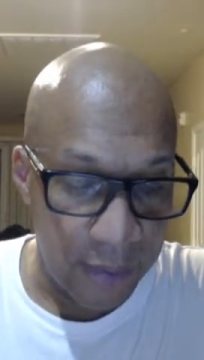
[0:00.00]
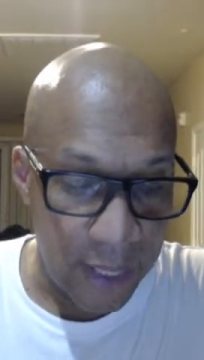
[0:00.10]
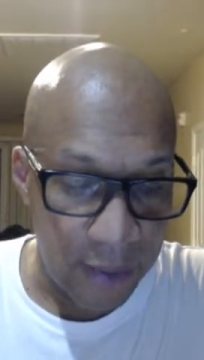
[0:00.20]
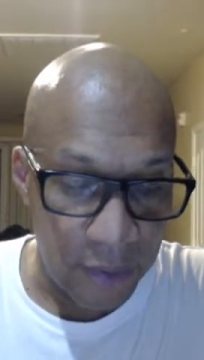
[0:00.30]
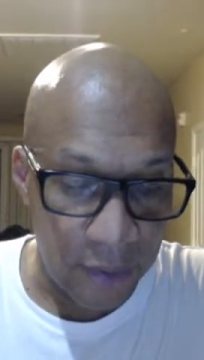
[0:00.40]

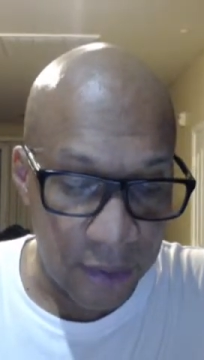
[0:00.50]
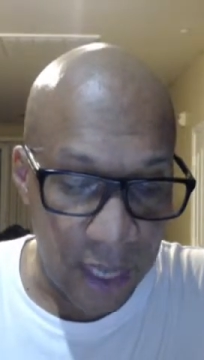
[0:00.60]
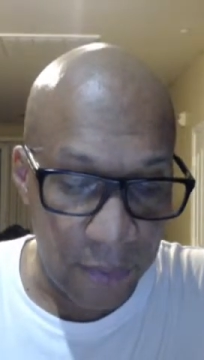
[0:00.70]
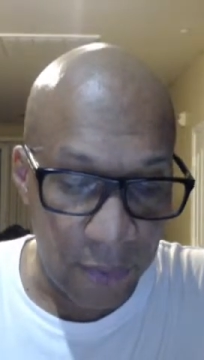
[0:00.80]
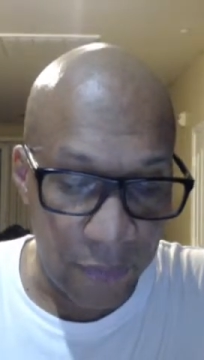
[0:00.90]
dating to the
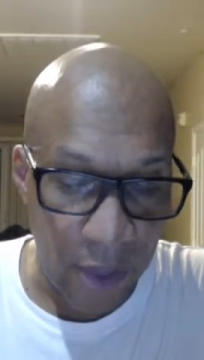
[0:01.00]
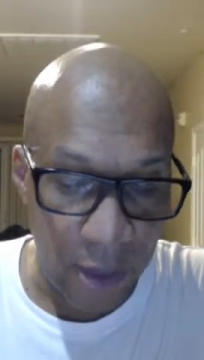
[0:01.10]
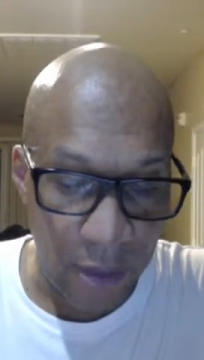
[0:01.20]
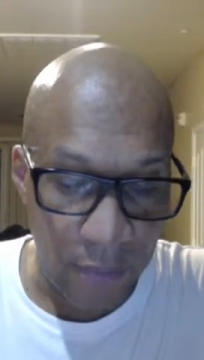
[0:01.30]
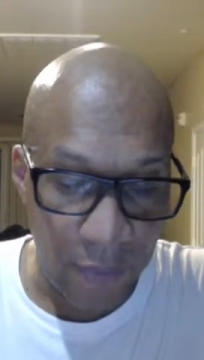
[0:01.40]
time of
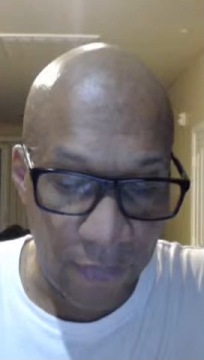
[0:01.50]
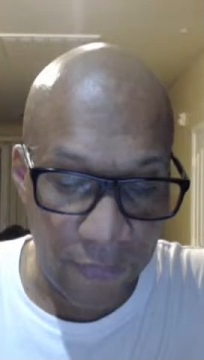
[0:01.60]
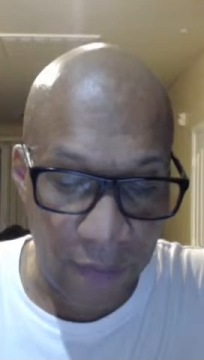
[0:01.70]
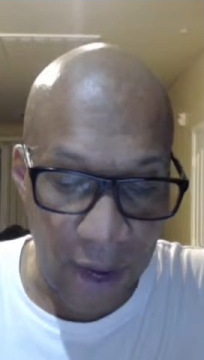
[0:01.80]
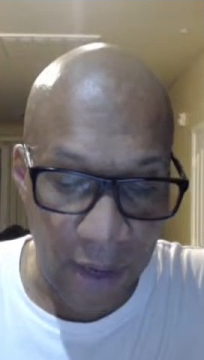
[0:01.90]
Ptolemy
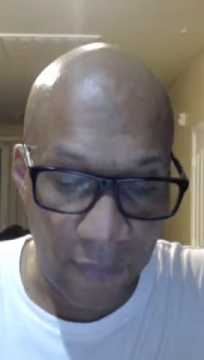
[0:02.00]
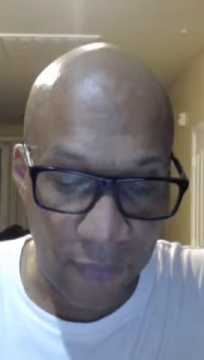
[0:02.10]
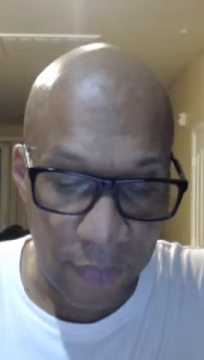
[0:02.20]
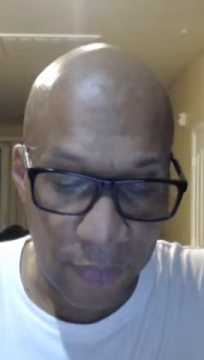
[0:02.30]
V,